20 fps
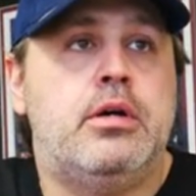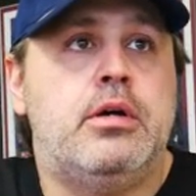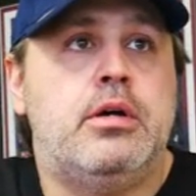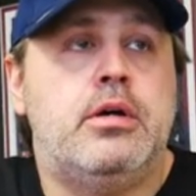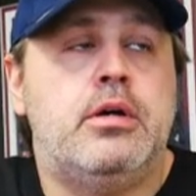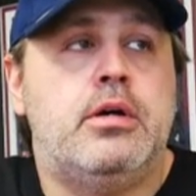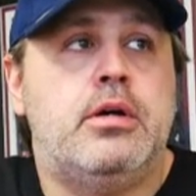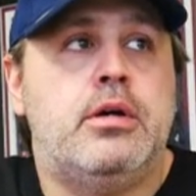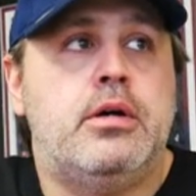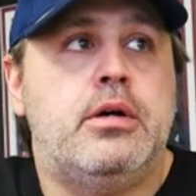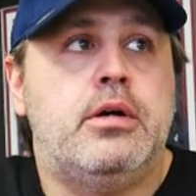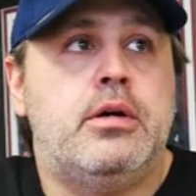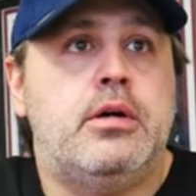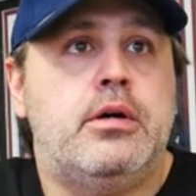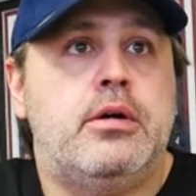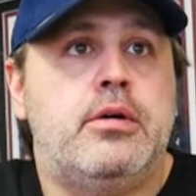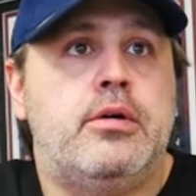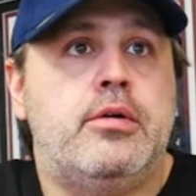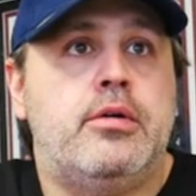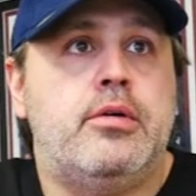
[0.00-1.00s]

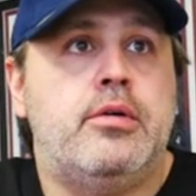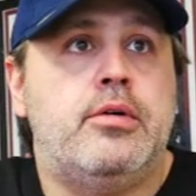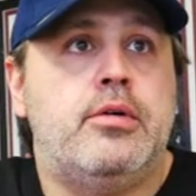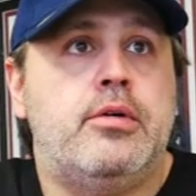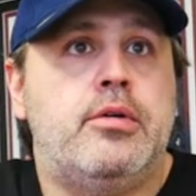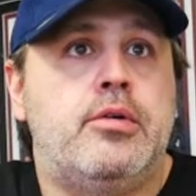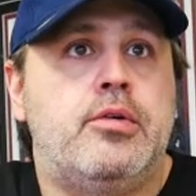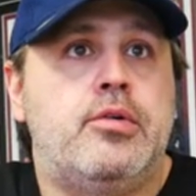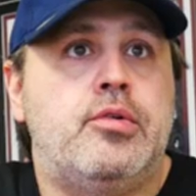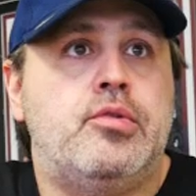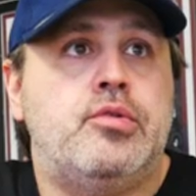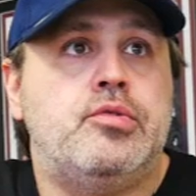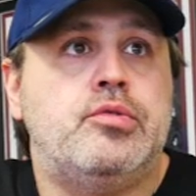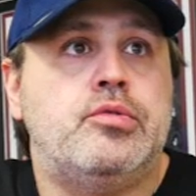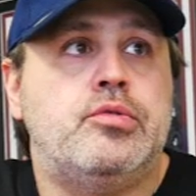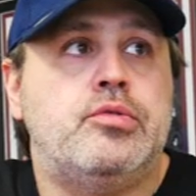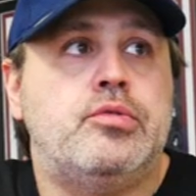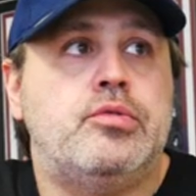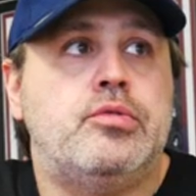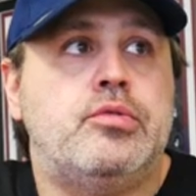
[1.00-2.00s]

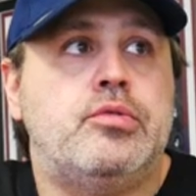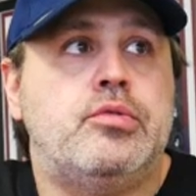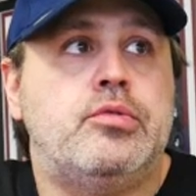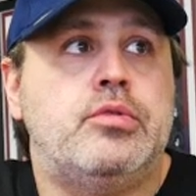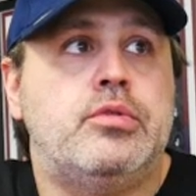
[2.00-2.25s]
(no one is talking)